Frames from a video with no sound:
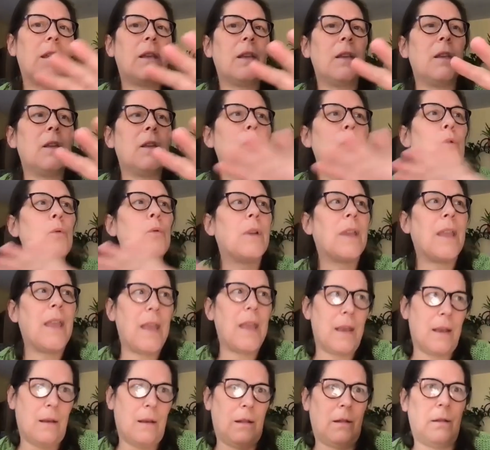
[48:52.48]
you
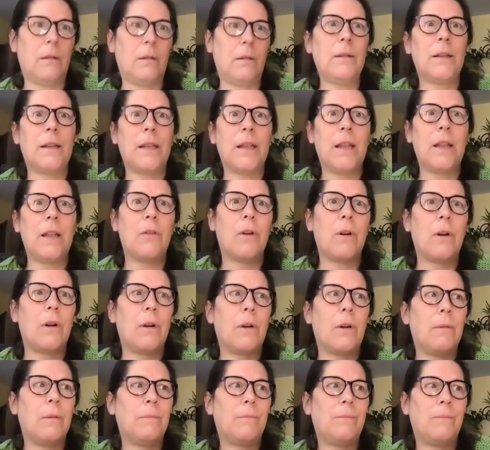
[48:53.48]
kill
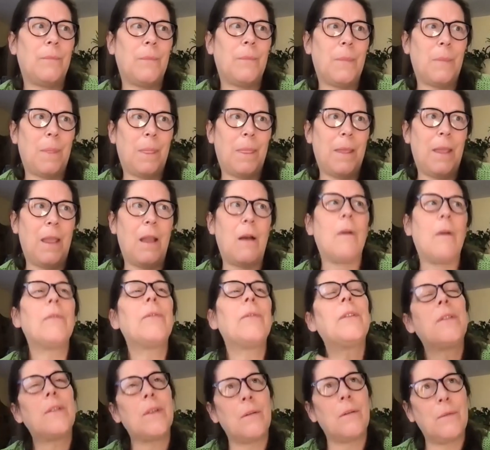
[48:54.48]
either you know
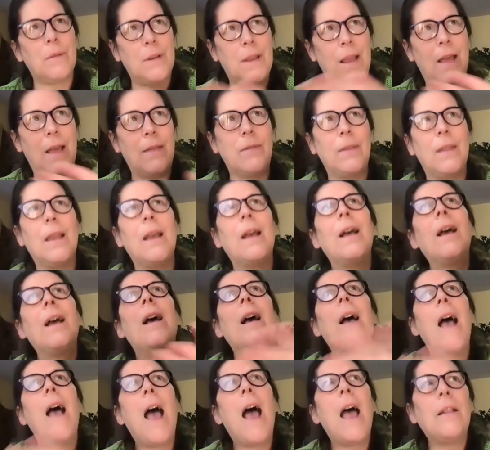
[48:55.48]
so and
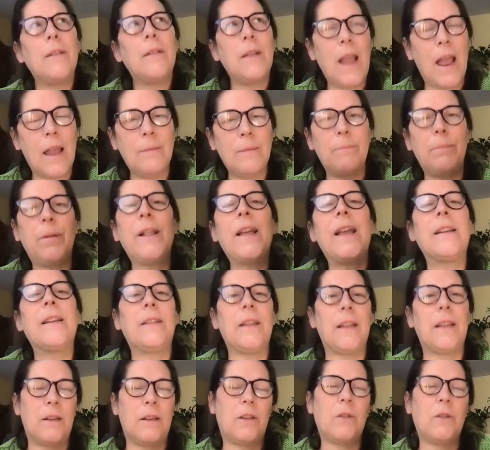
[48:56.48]
and and plant
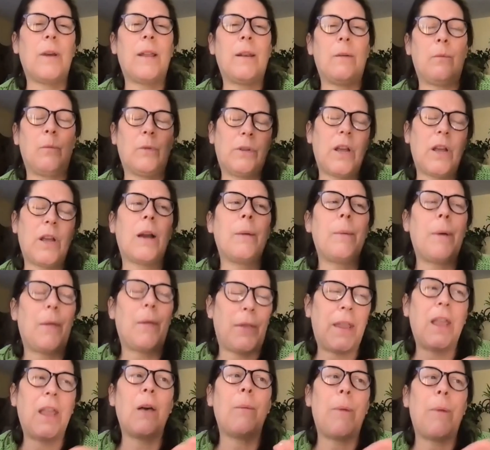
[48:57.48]
into it and we'll talk about
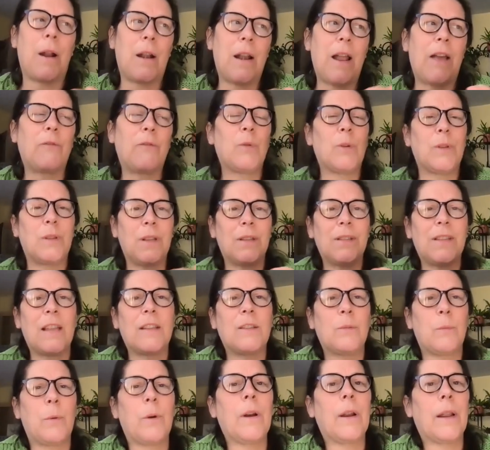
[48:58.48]
the kill part afterwards because
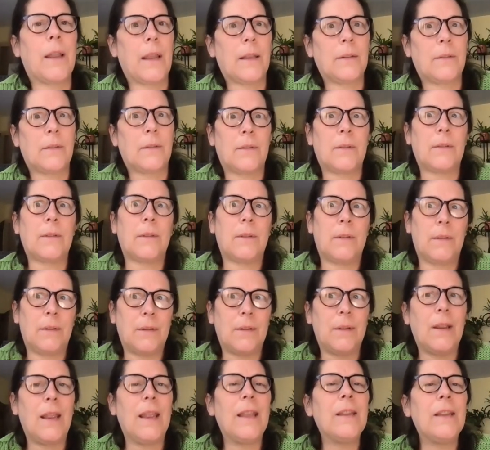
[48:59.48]
that's where it gets
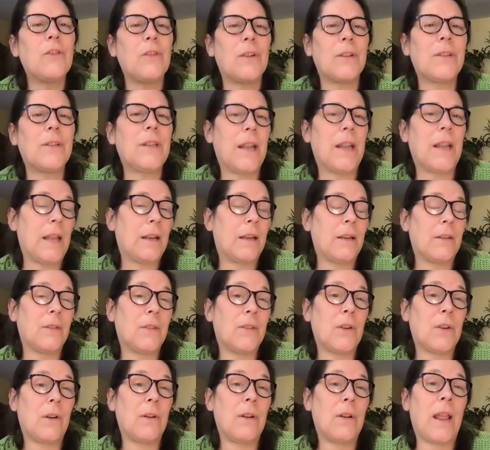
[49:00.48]
interesting and
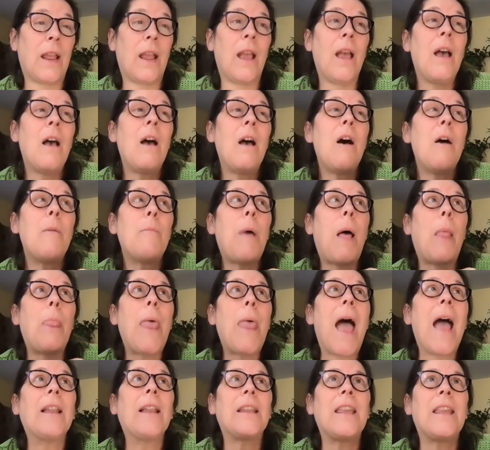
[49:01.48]
concerning but
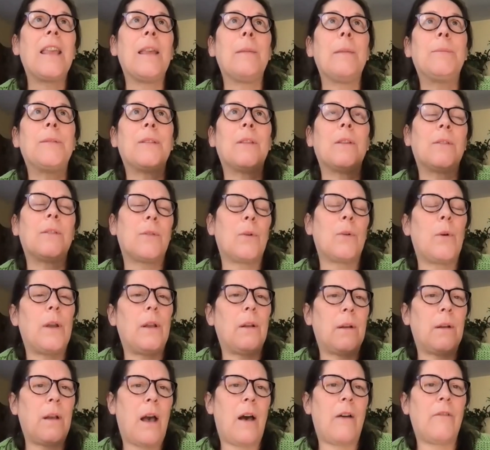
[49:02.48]
that keeps the
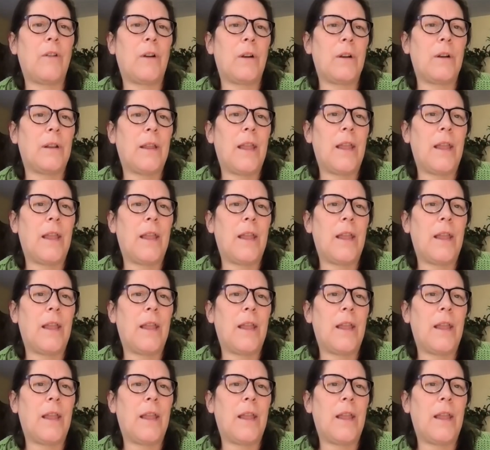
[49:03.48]
soil covered